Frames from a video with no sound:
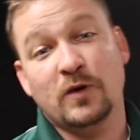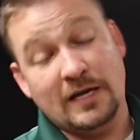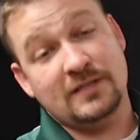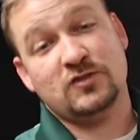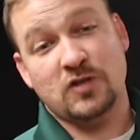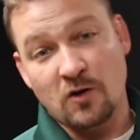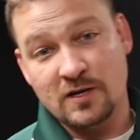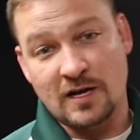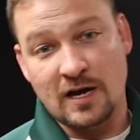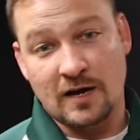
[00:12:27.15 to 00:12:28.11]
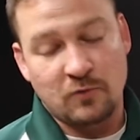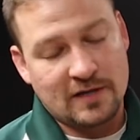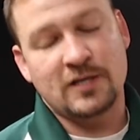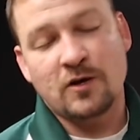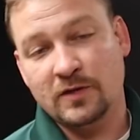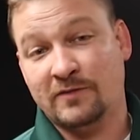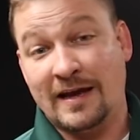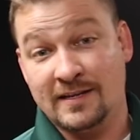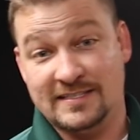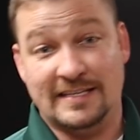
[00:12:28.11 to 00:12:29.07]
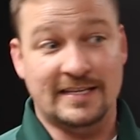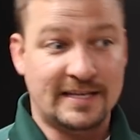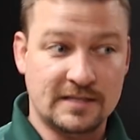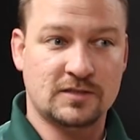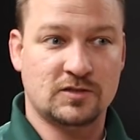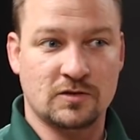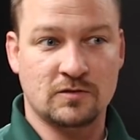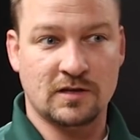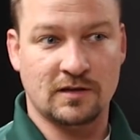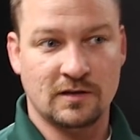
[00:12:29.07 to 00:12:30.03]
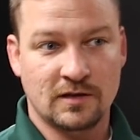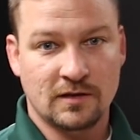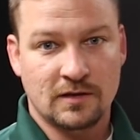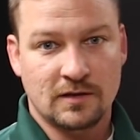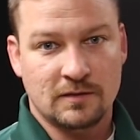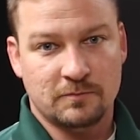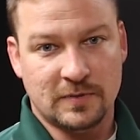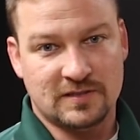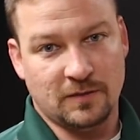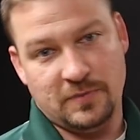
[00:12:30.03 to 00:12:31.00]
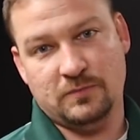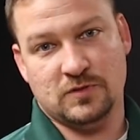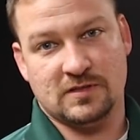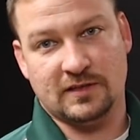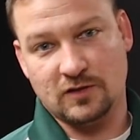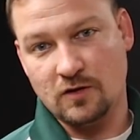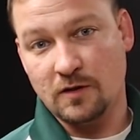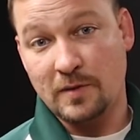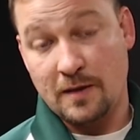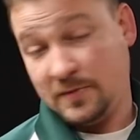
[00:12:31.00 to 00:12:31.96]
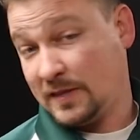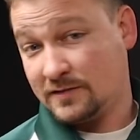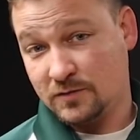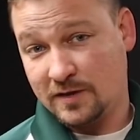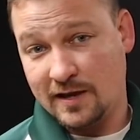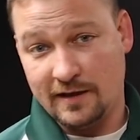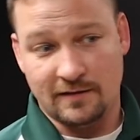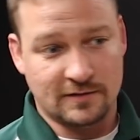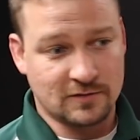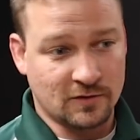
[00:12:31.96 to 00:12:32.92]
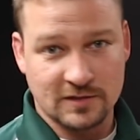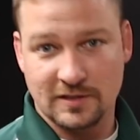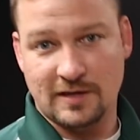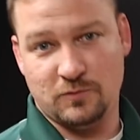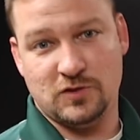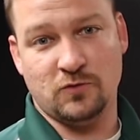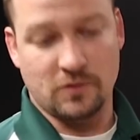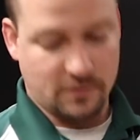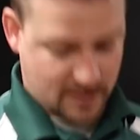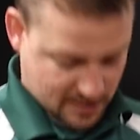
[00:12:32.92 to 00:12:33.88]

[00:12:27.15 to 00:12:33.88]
It's soda. Well, you know what the reality is? It is soda, but some people just like to call it pop. But that's okay as long as you get what you order. Right?